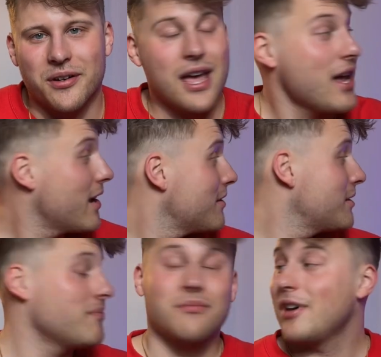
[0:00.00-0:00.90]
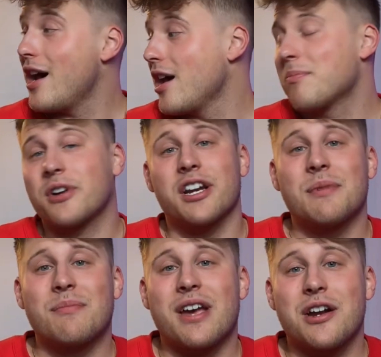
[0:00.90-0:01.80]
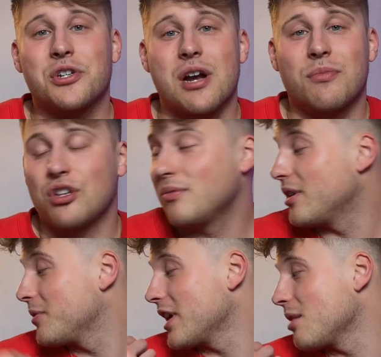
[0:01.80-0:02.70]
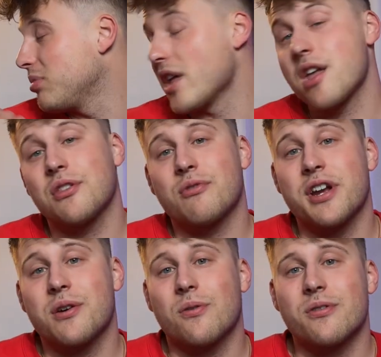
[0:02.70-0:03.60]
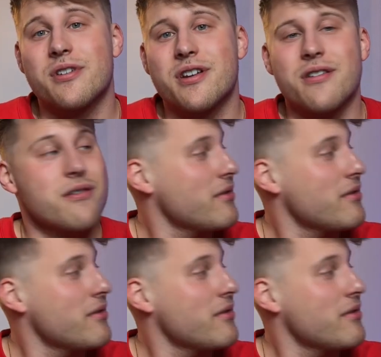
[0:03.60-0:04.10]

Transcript: And I upgraded my backdrop a little bit. We got a plant in the right corner here.